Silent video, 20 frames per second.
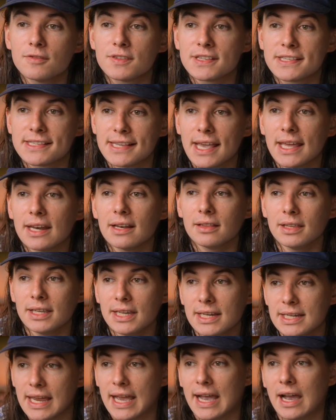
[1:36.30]
of
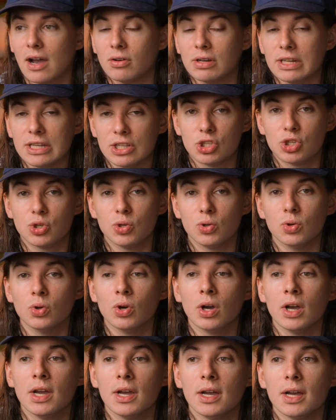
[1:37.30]
settling down into